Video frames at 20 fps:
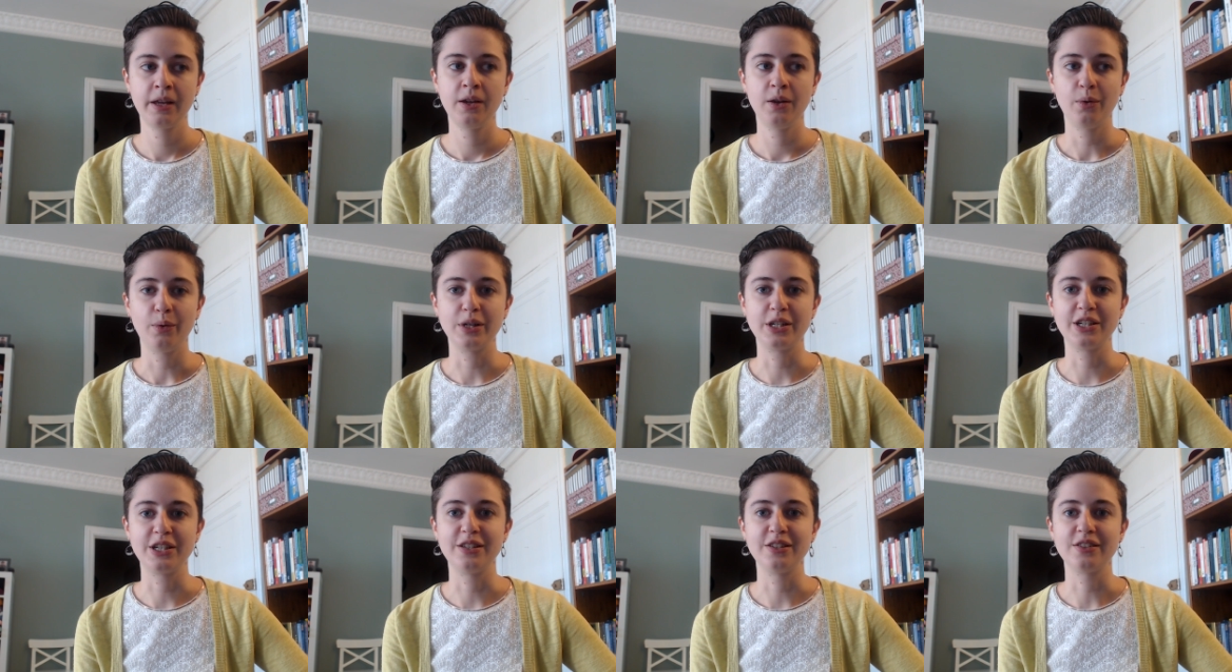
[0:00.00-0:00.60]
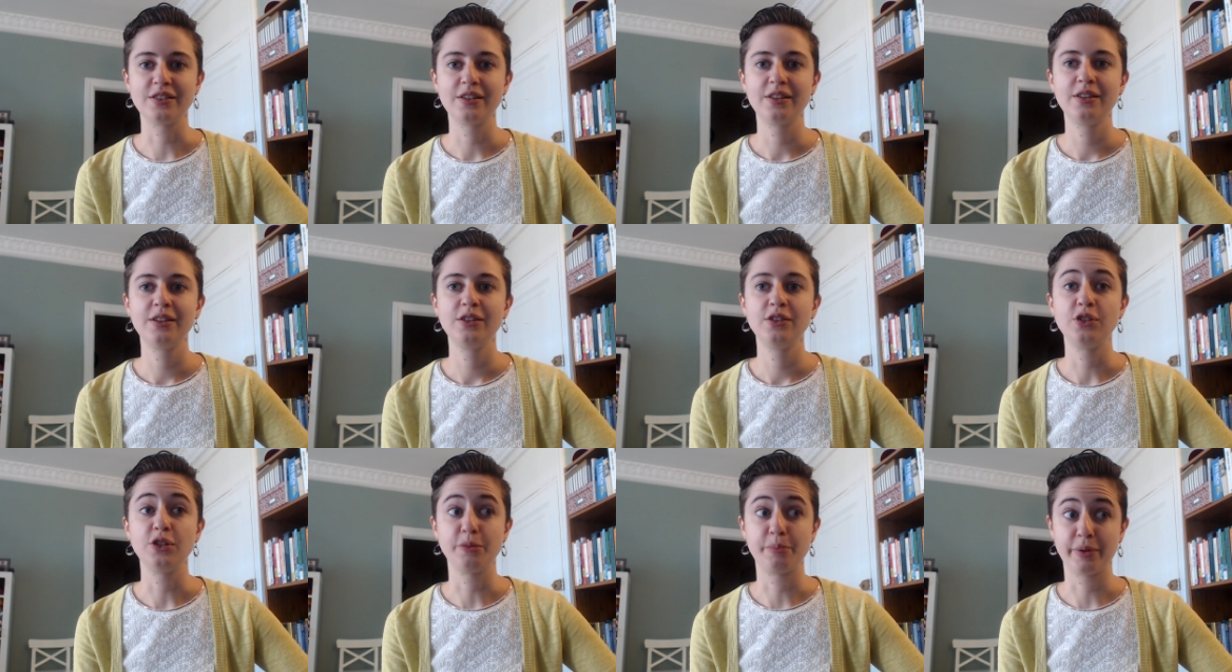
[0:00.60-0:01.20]
which is
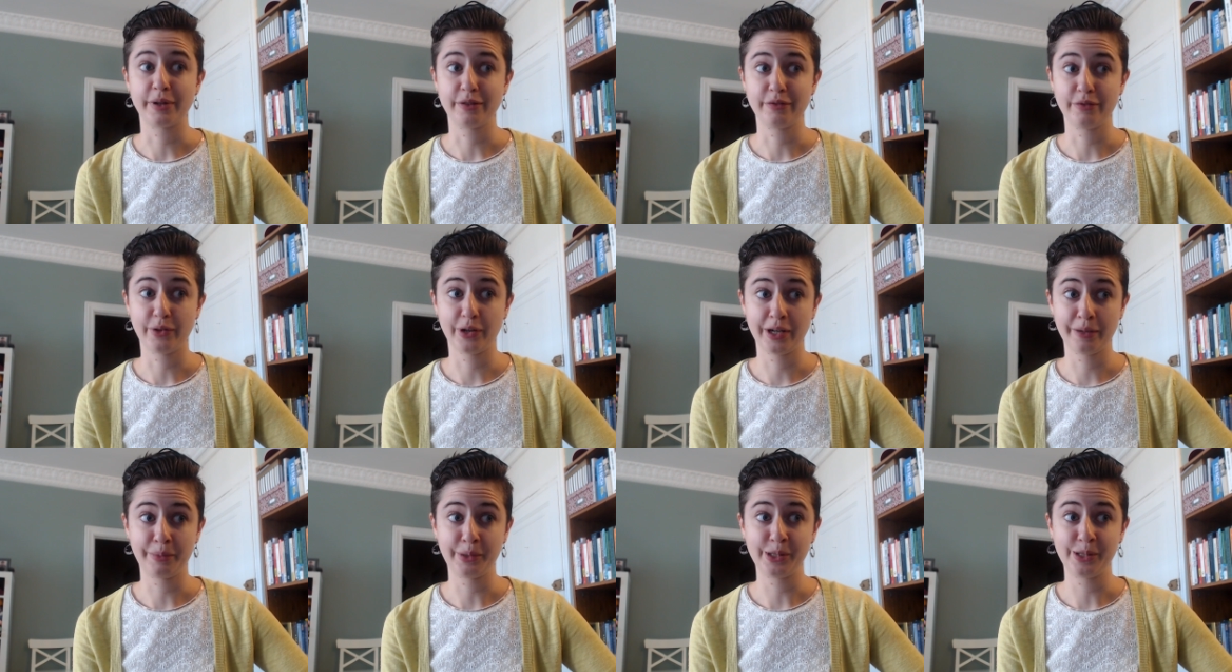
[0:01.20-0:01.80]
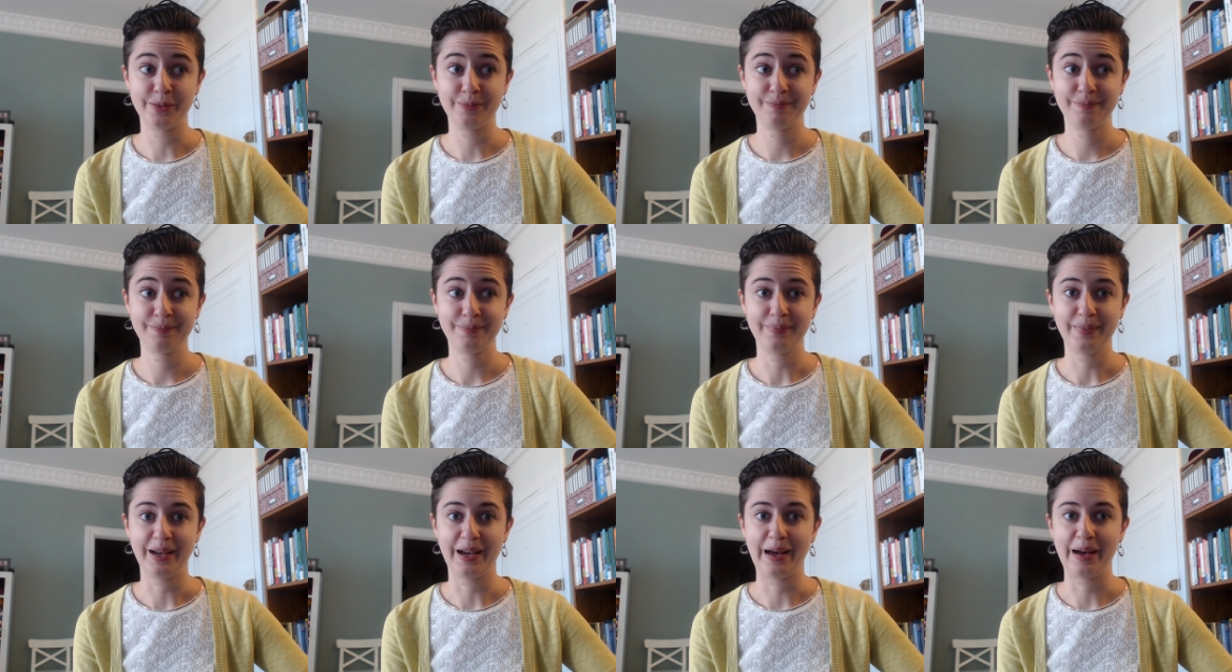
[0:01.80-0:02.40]
super affordable.
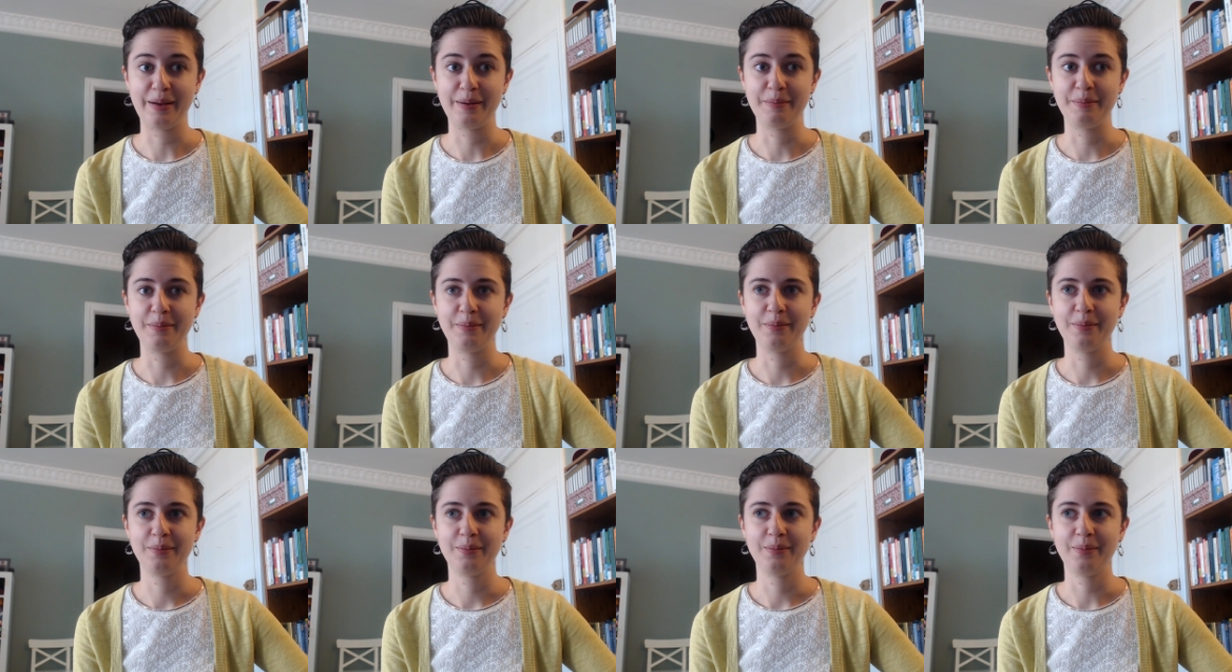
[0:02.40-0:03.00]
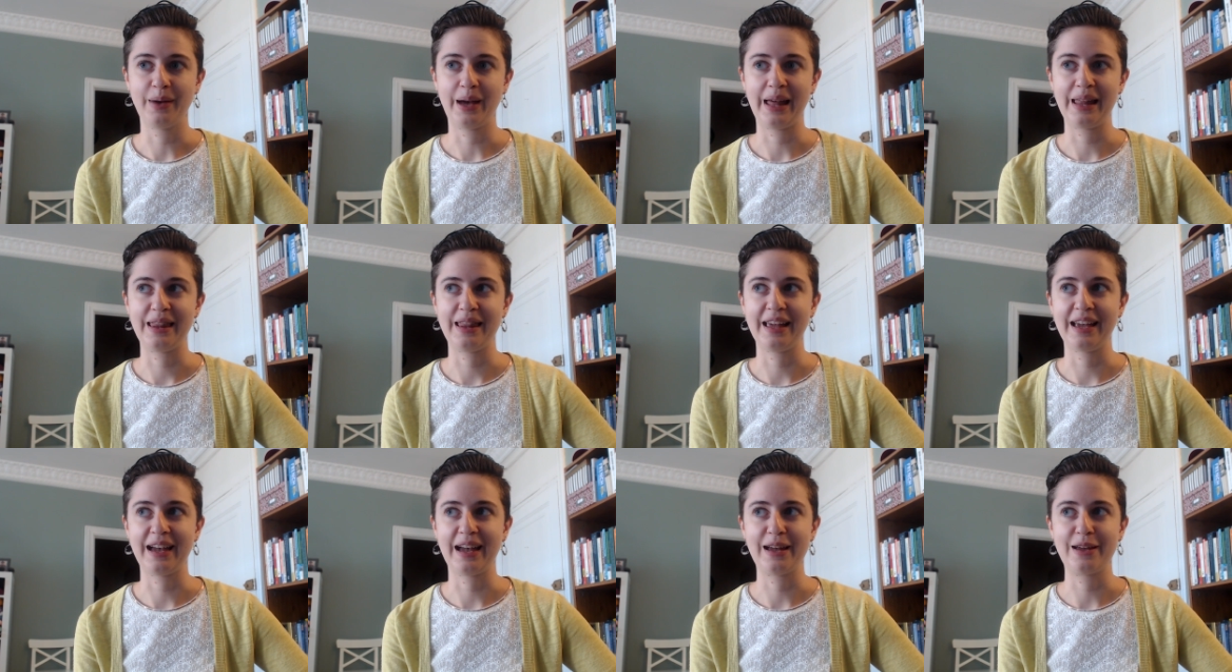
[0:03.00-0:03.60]
Um, I
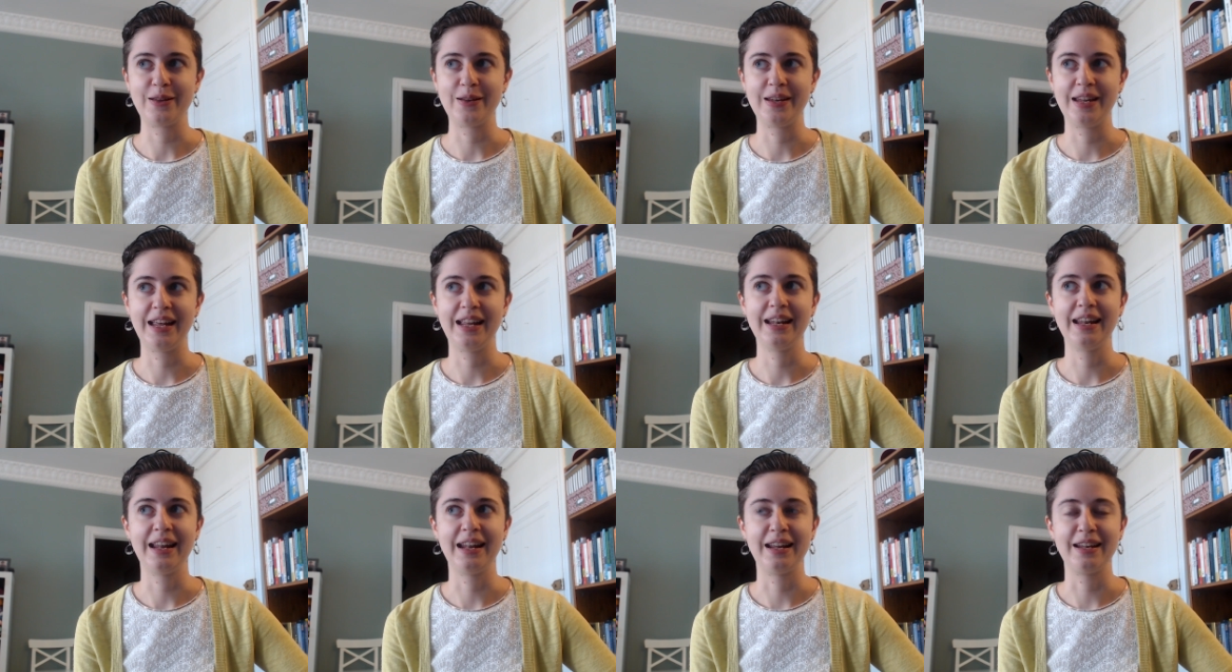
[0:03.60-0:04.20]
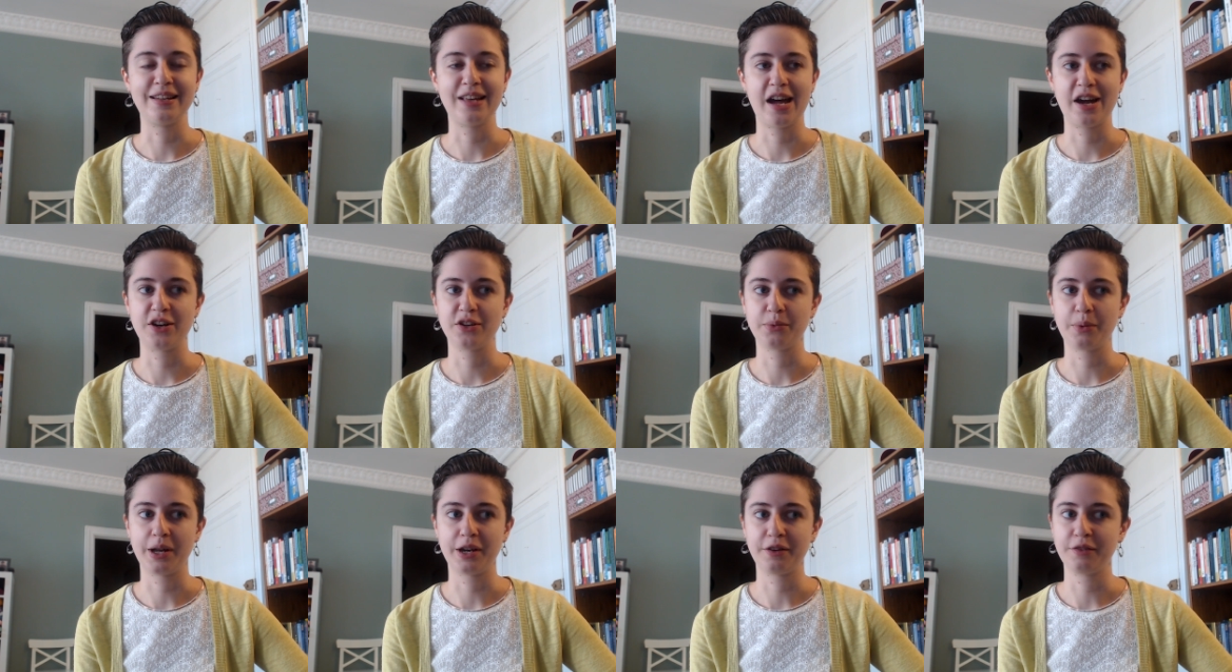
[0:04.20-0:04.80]
think I could knit an entire
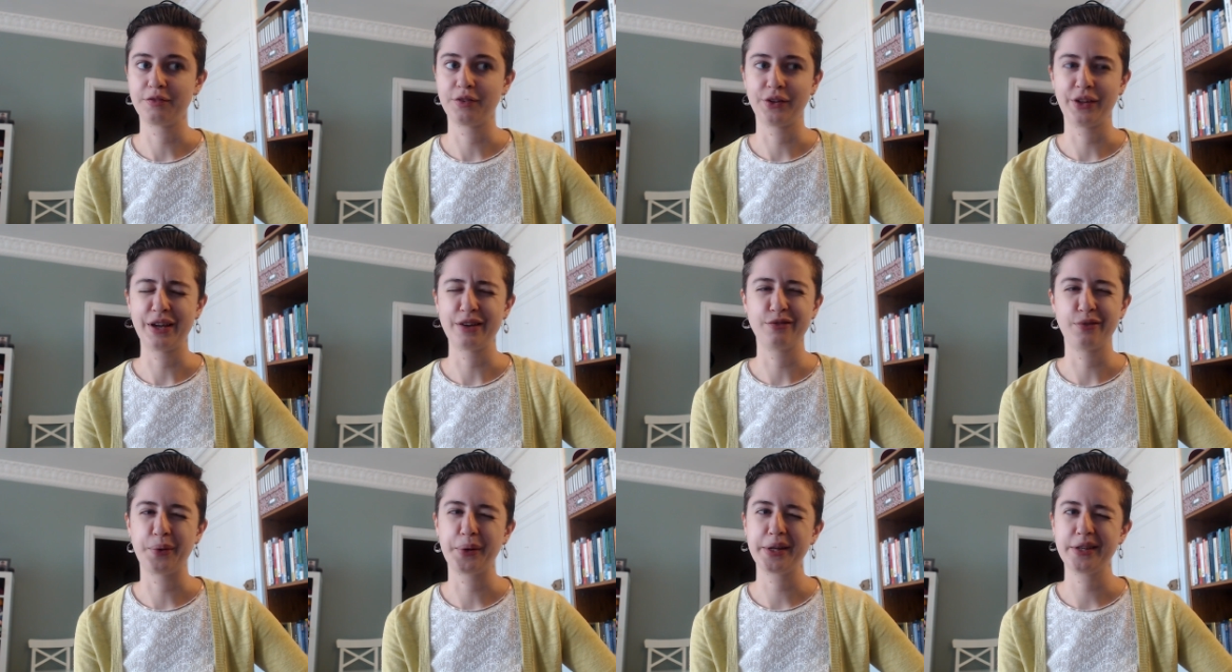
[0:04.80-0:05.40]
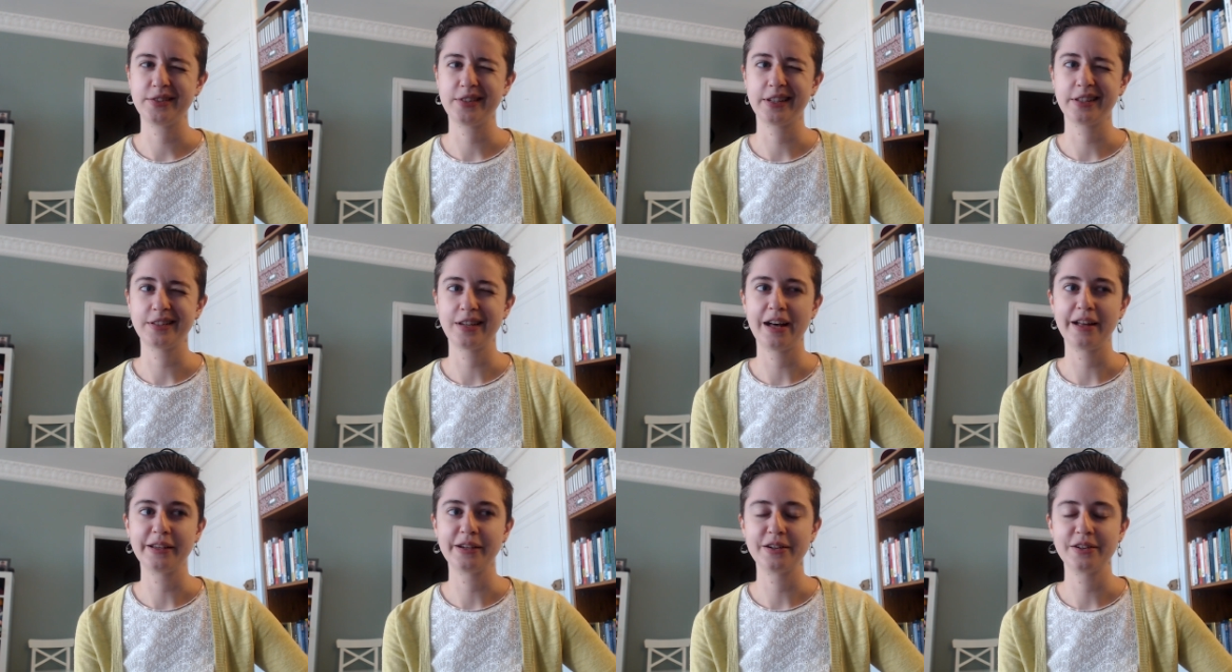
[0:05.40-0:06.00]
sweater for like
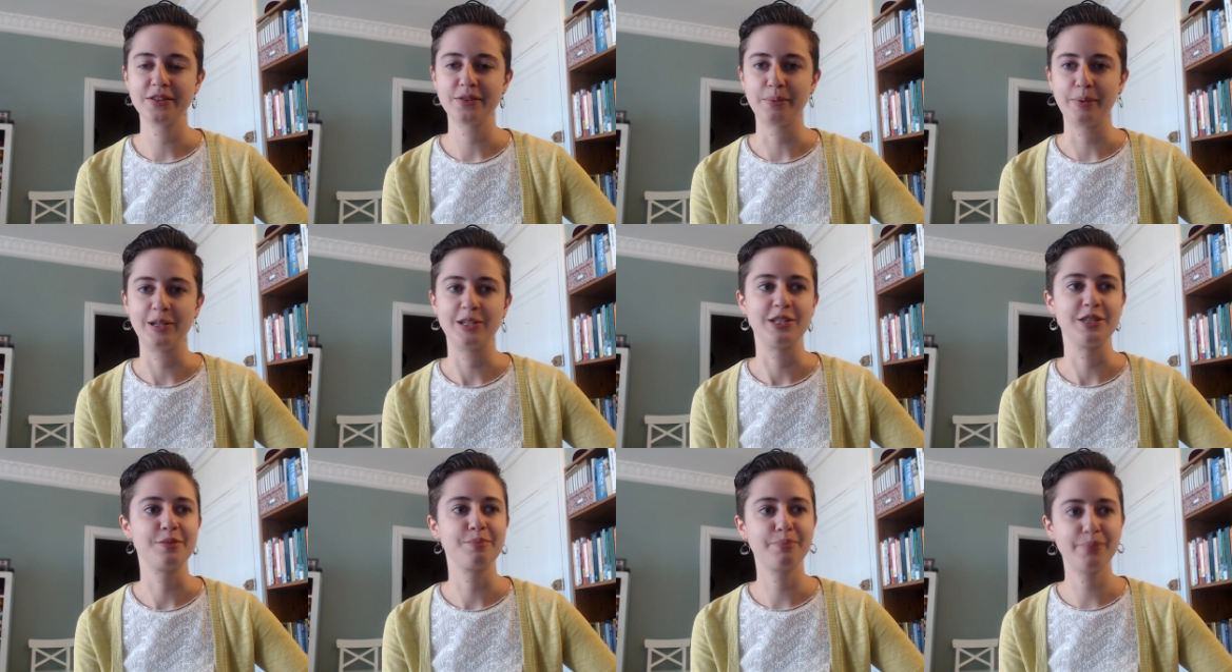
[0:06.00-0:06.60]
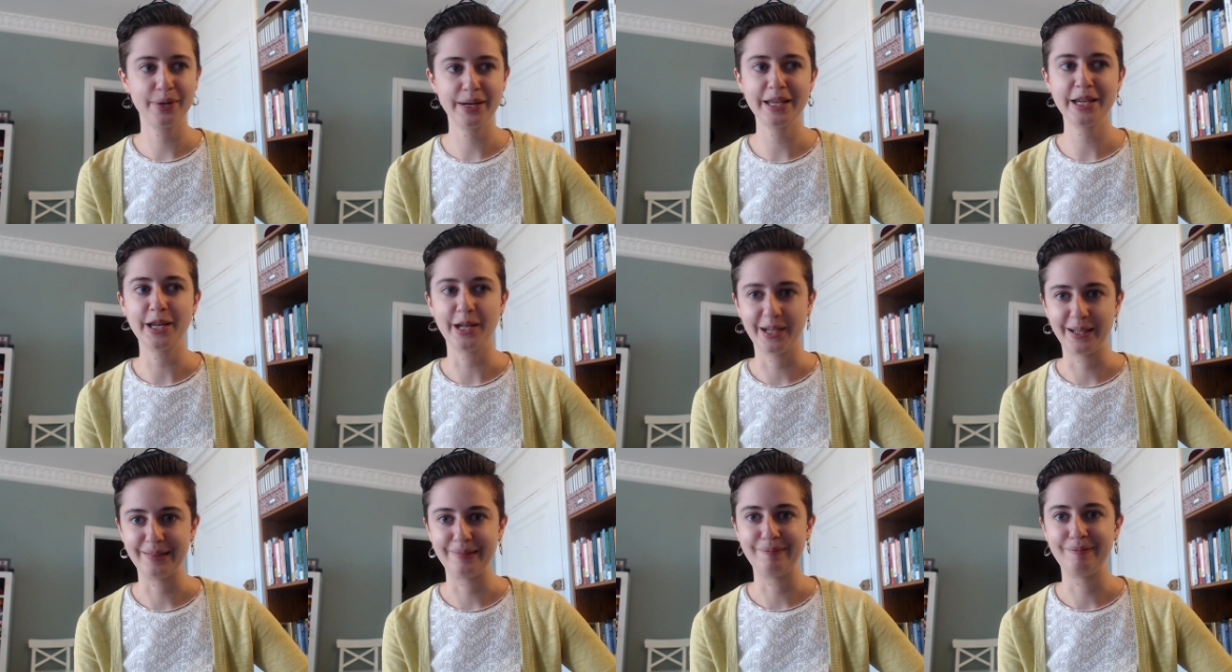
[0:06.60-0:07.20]
$46, which is pretty
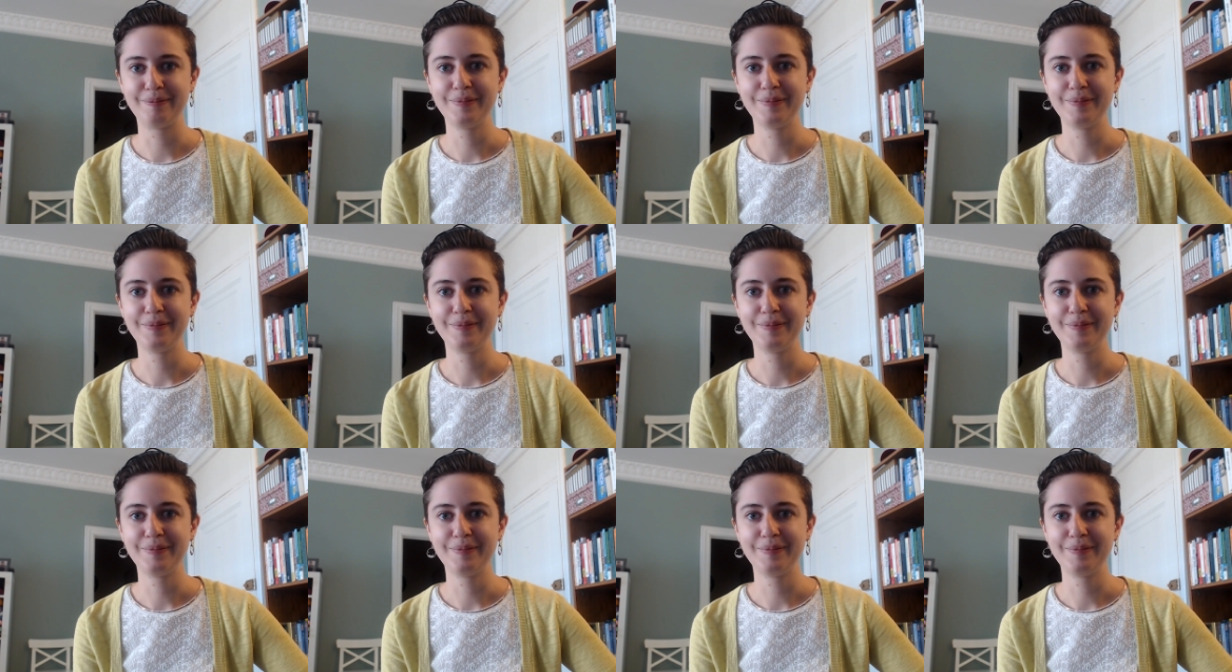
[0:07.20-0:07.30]
good.